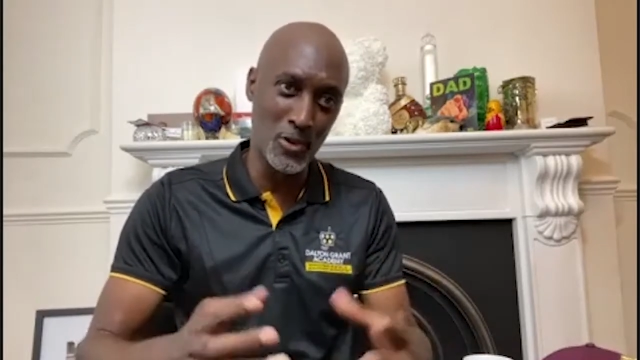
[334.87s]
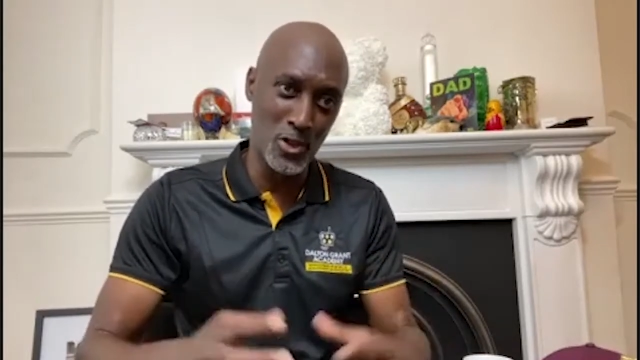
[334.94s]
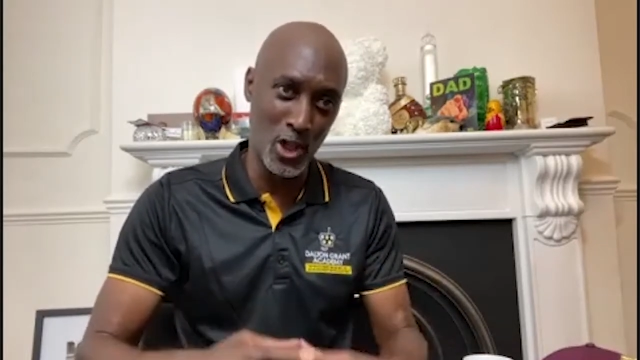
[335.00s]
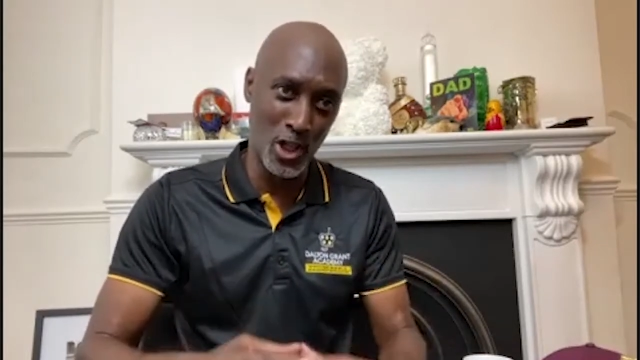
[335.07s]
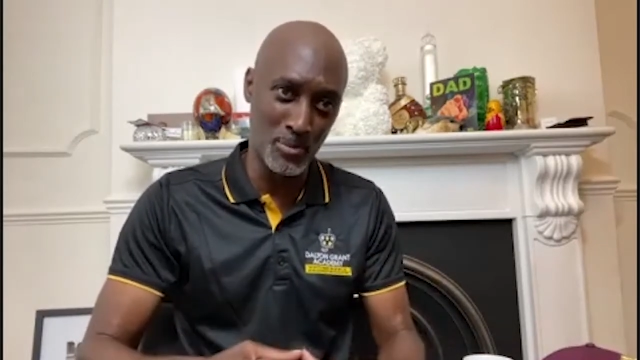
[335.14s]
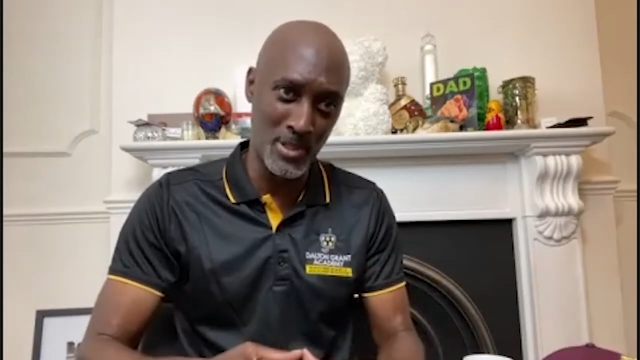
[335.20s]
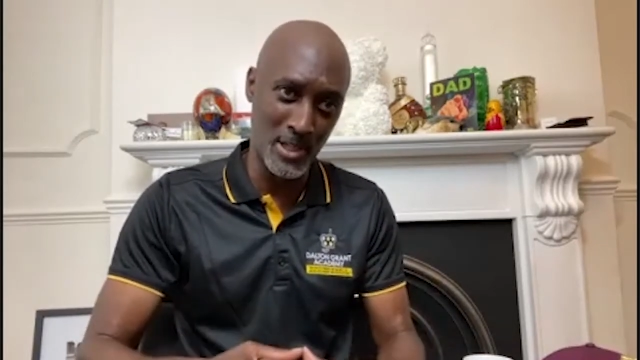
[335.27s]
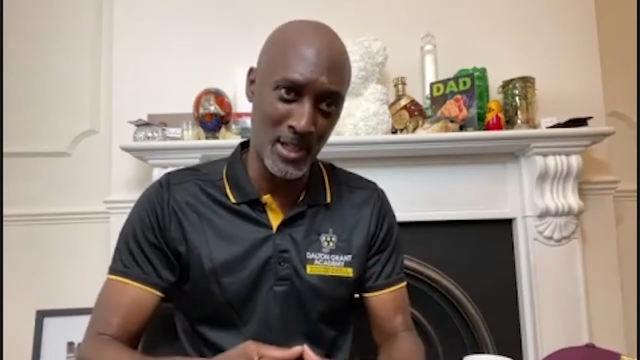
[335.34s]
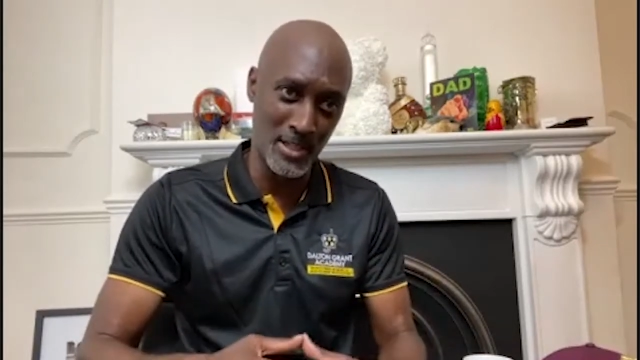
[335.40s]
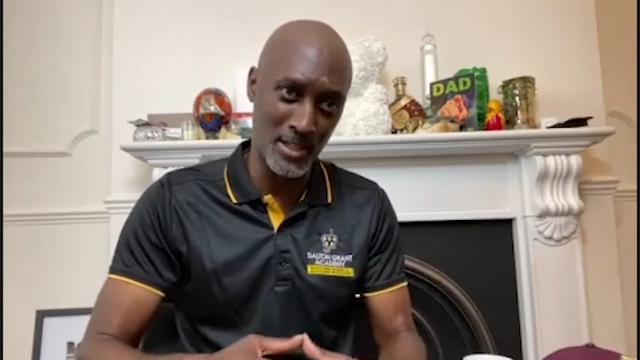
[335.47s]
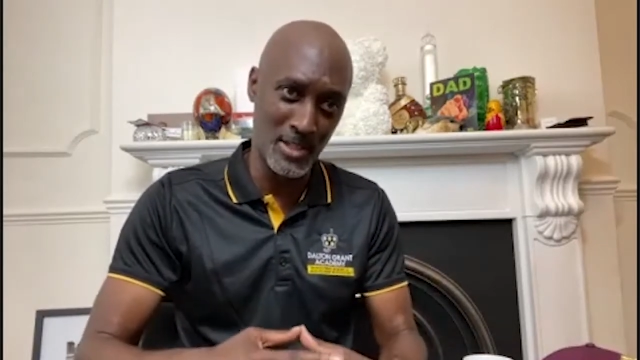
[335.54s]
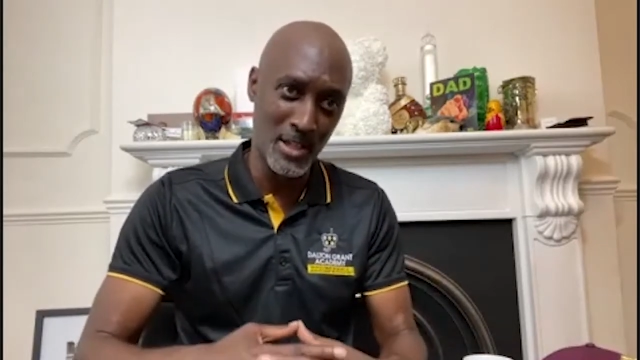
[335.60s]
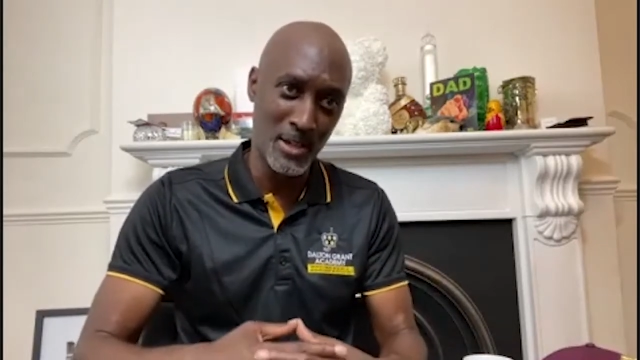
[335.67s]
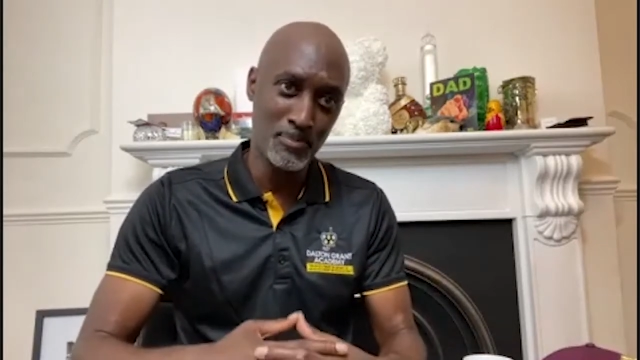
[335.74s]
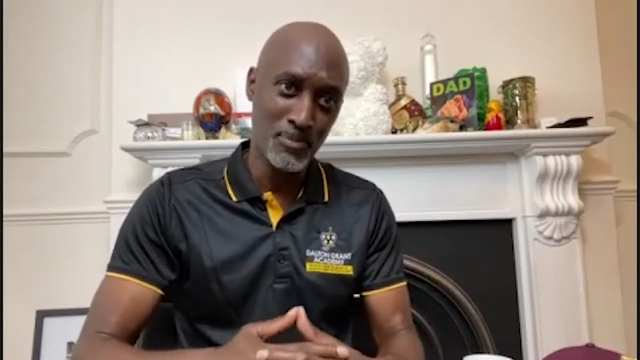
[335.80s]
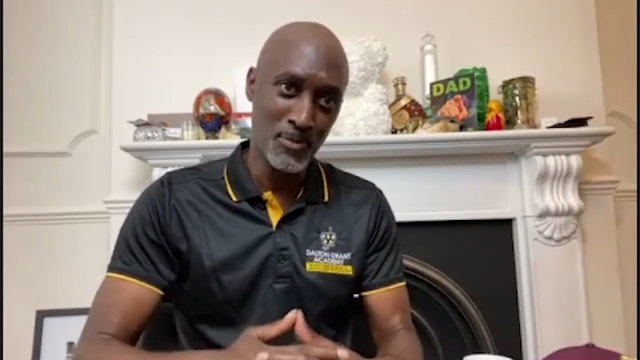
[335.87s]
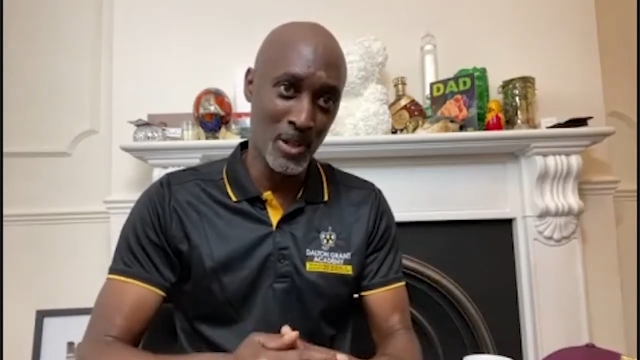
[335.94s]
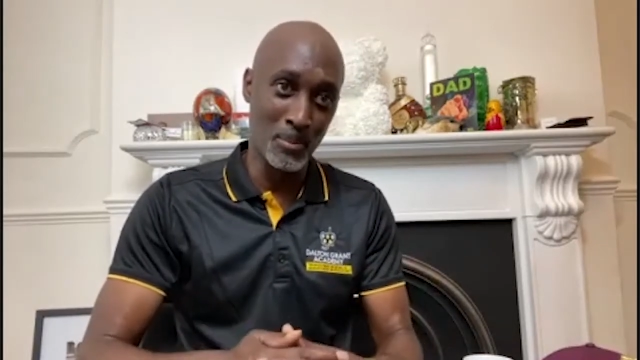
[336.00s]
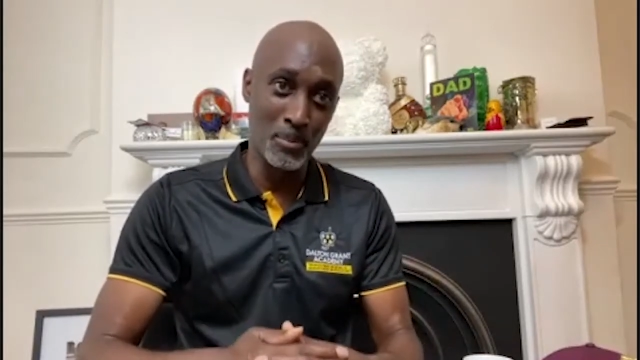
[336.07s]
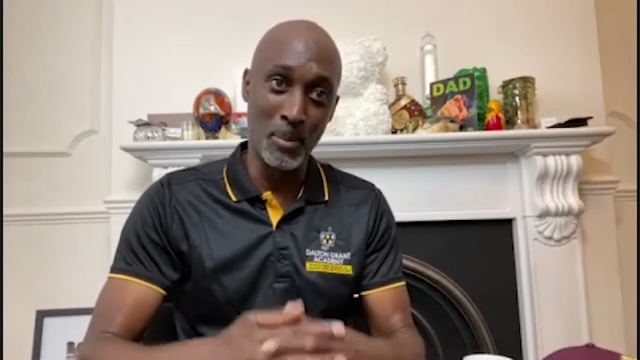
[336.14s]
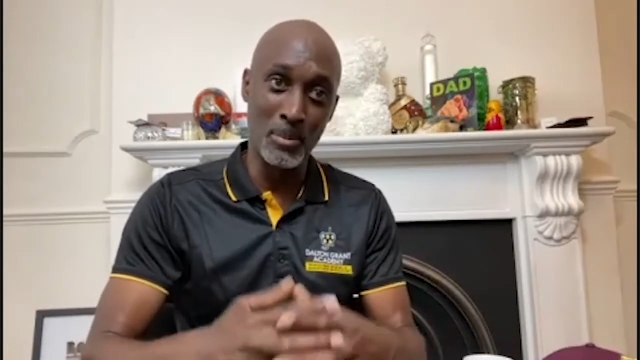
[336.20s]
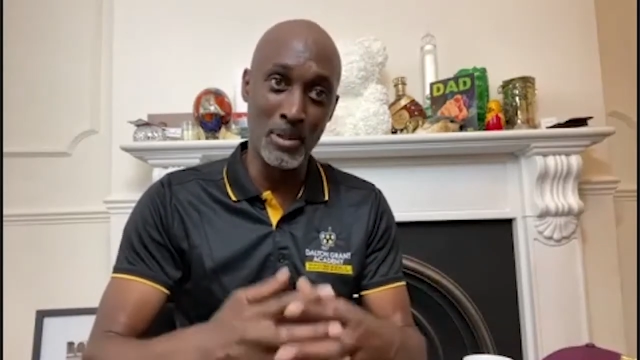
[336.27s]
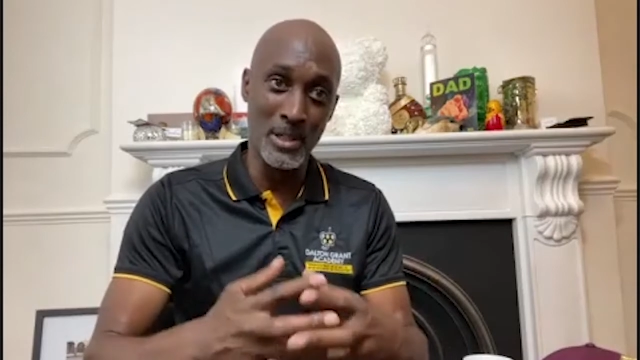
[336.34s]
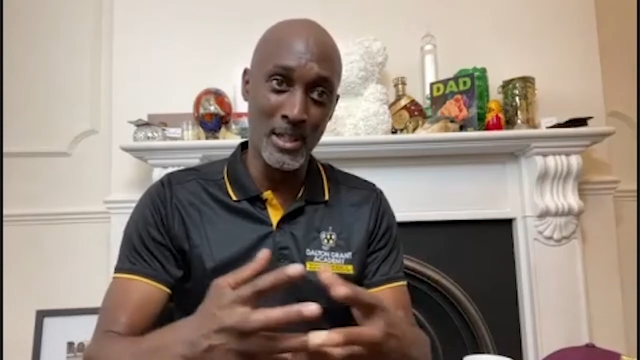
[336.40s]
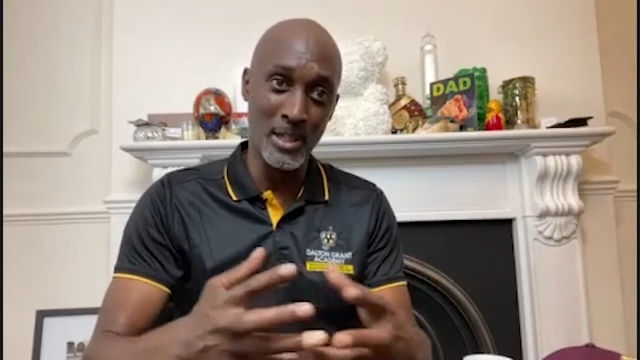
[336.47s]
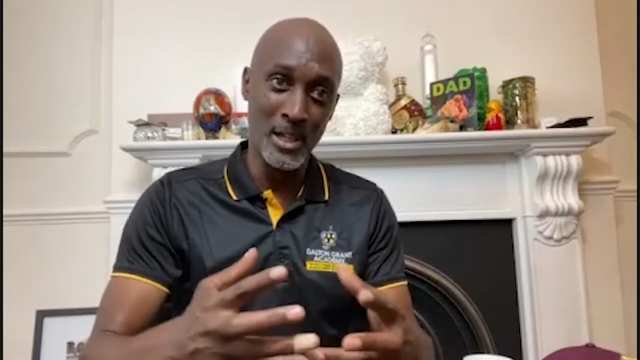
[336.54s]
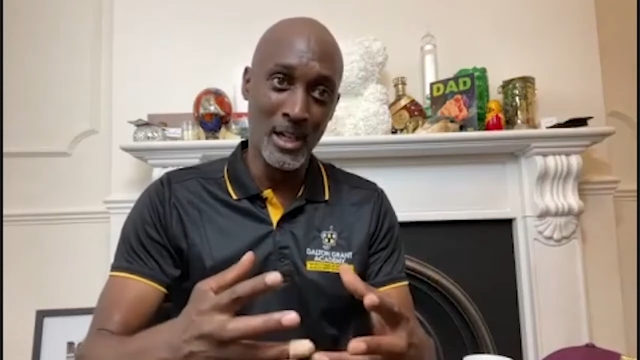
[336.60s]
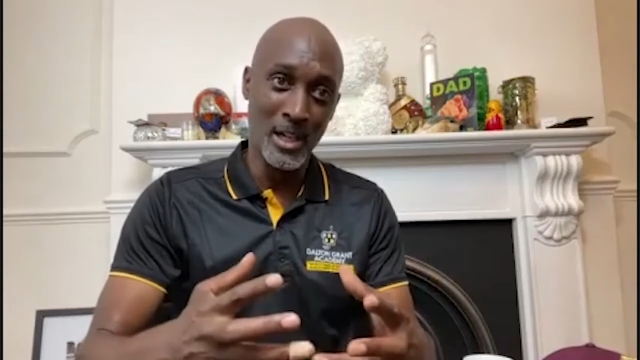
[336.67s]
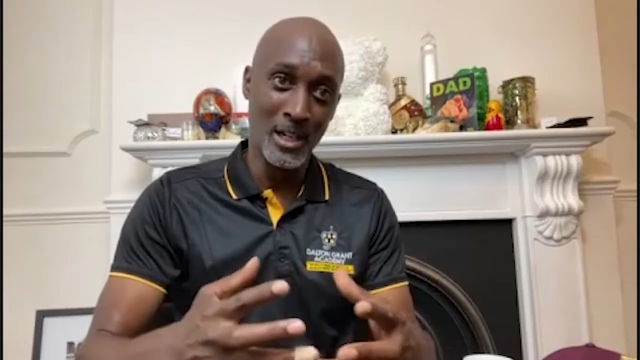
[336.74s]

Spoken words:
circumstance and probably